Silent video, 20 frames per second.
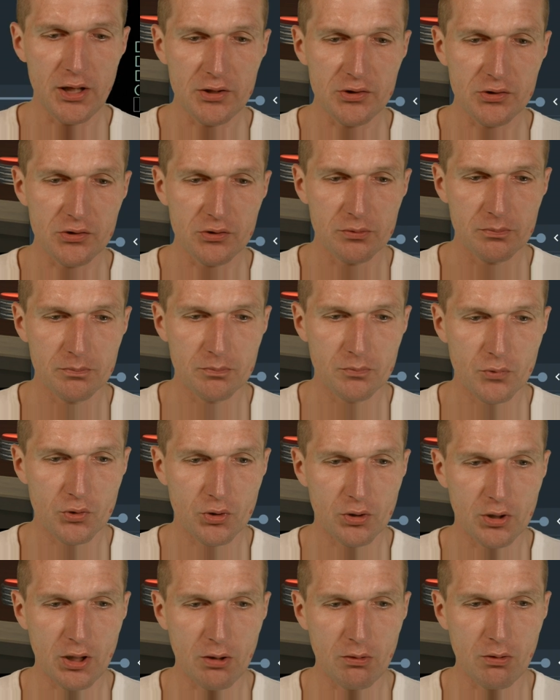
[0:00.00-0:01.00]
tests.
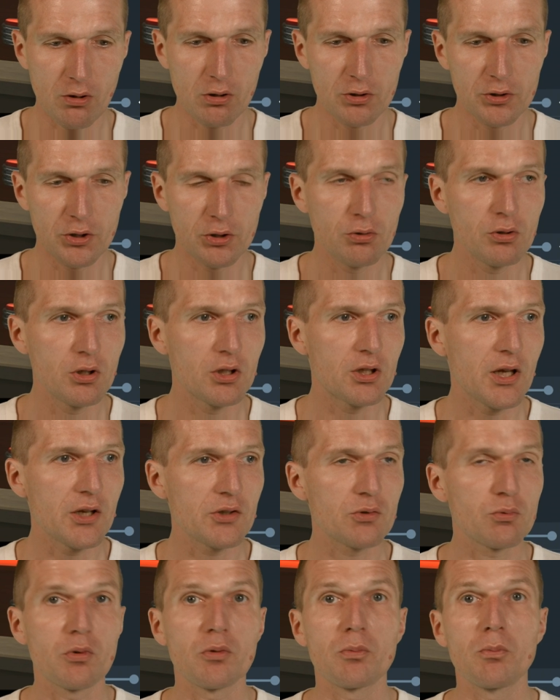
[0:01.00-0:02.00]
So now all the unit
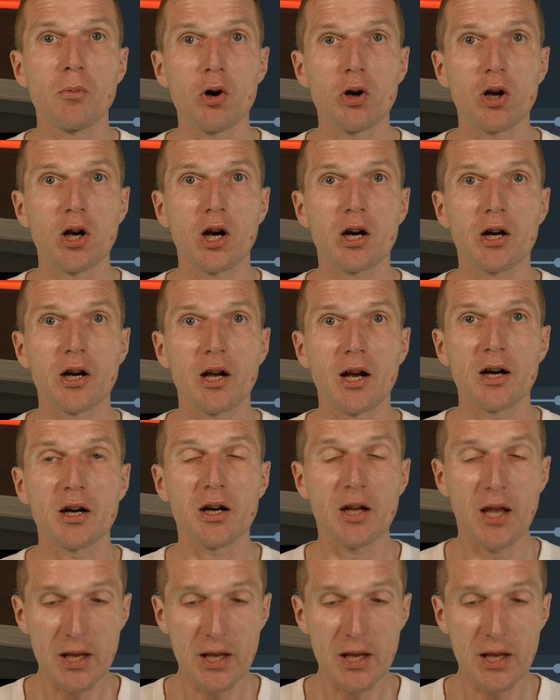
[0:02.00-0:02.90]
tests with mocha are